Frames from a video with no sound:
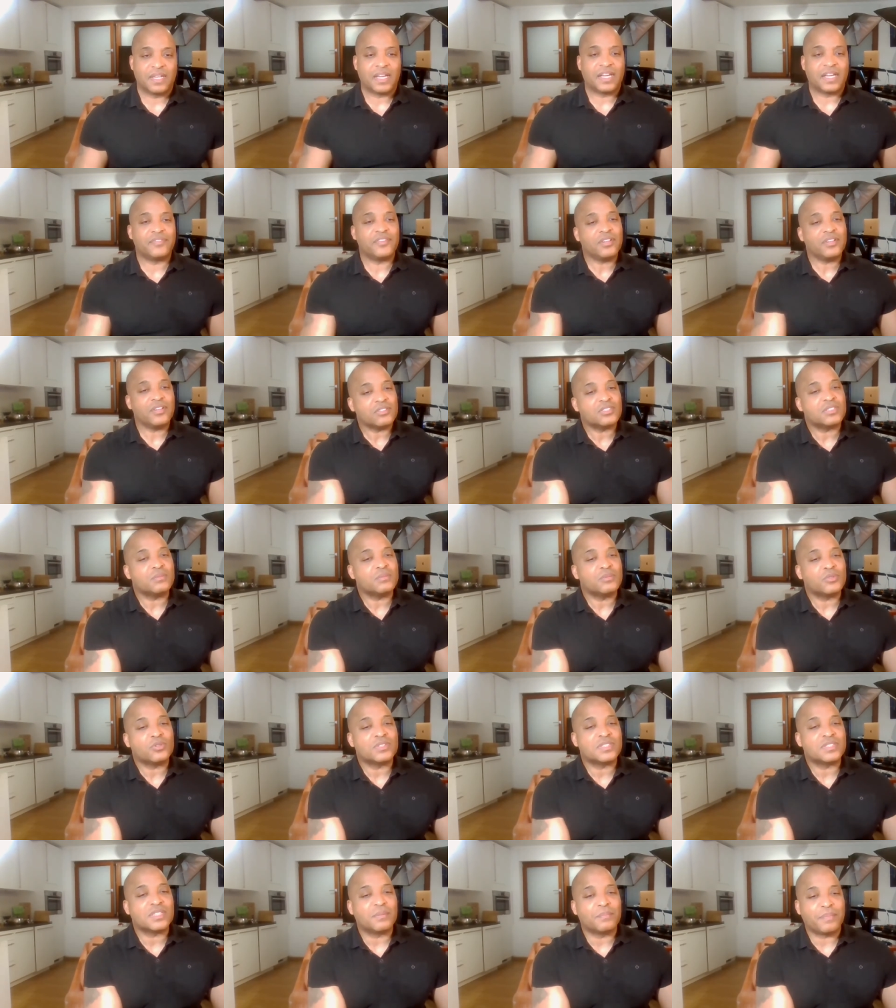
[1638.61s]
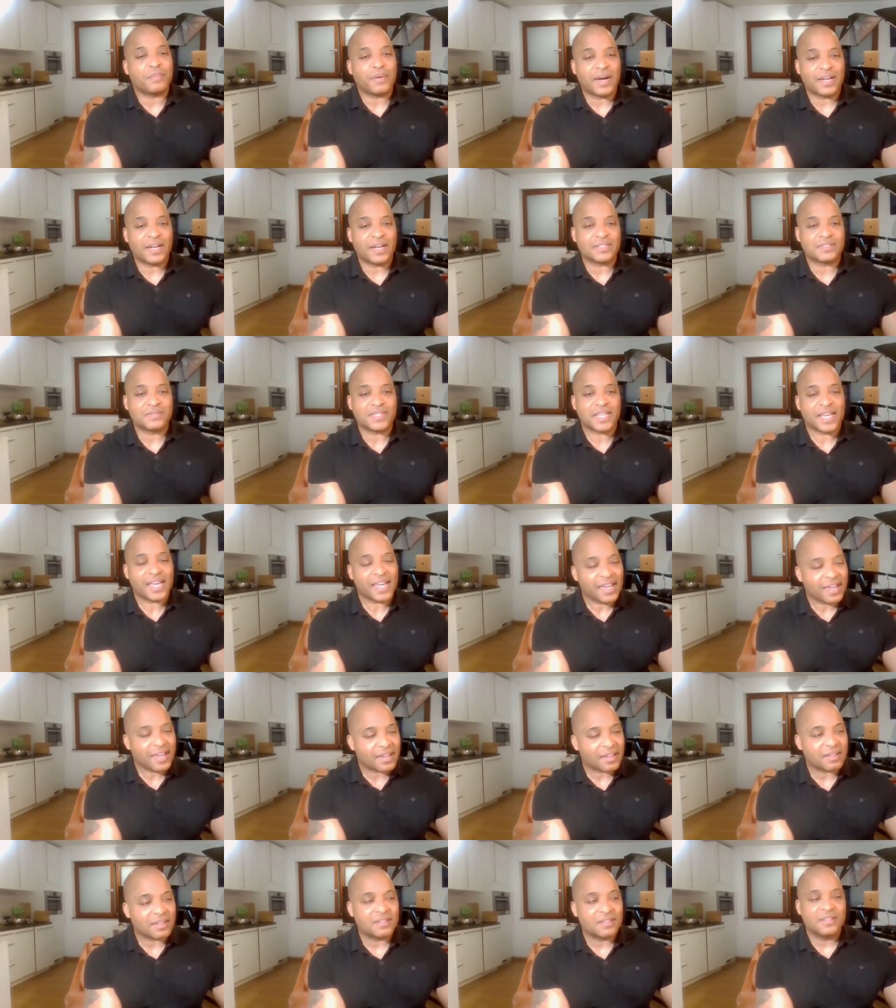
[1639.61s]
If you know mm-hmm. someone doing something positive, say,
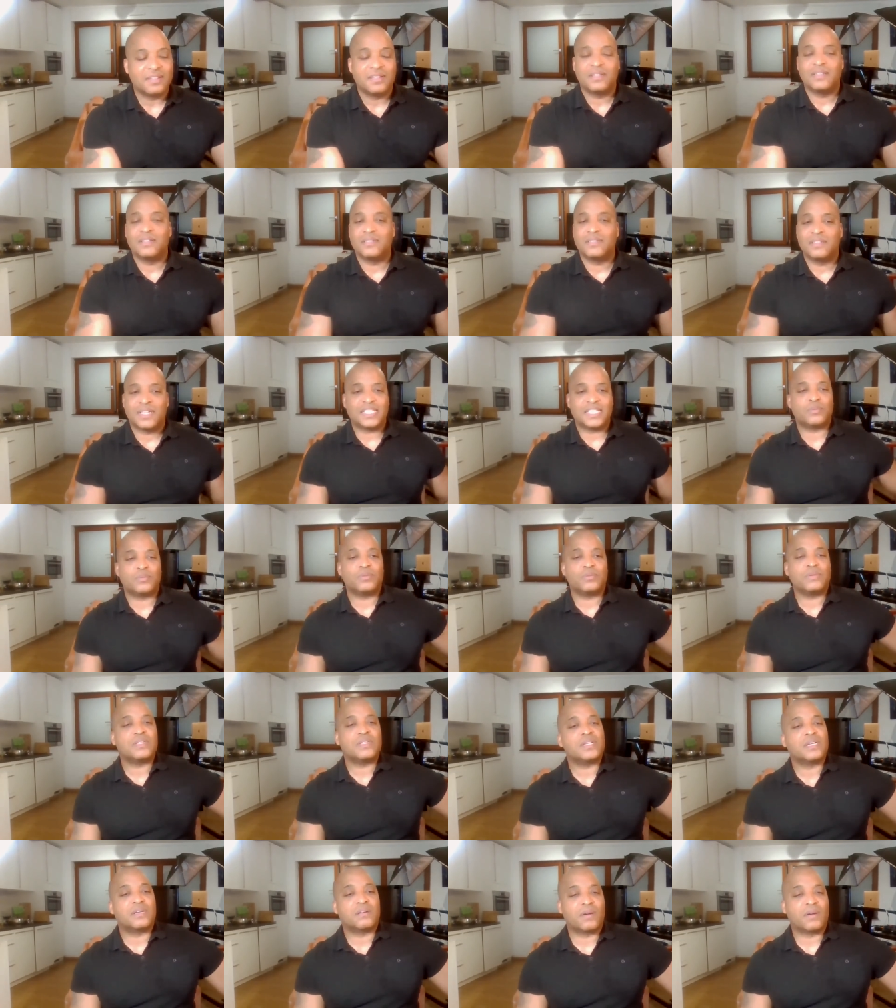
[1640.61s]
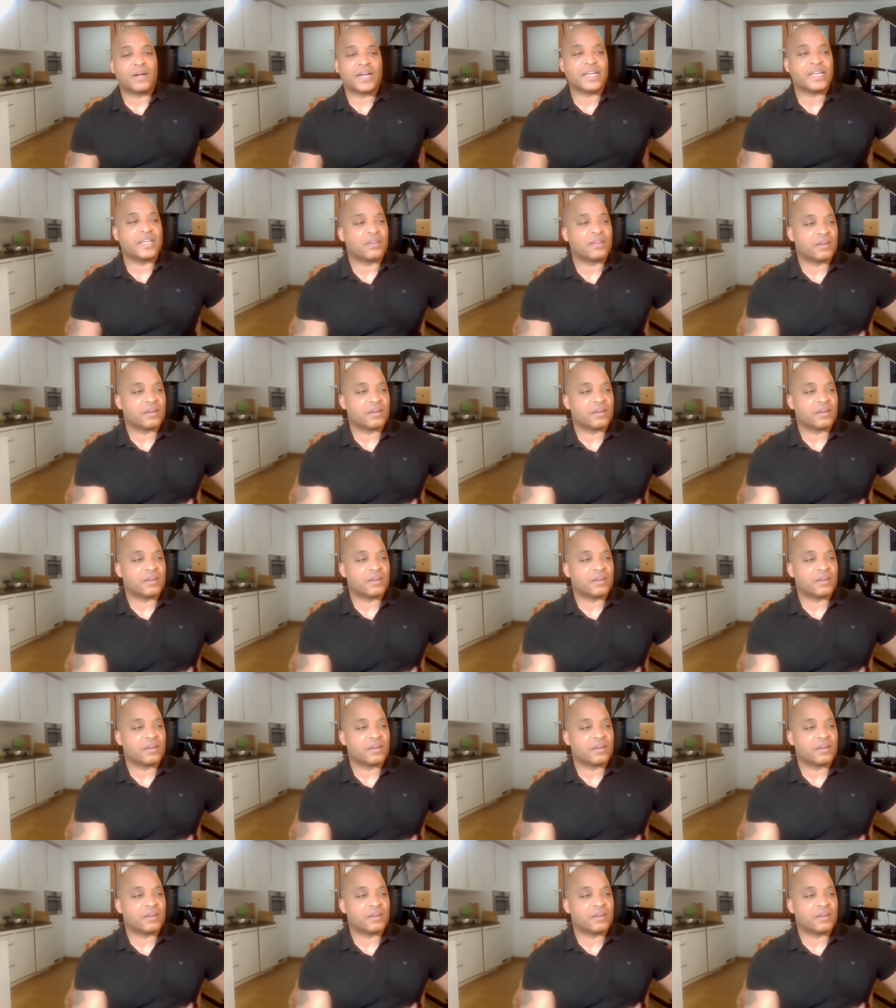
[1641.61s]
hey, that's really great.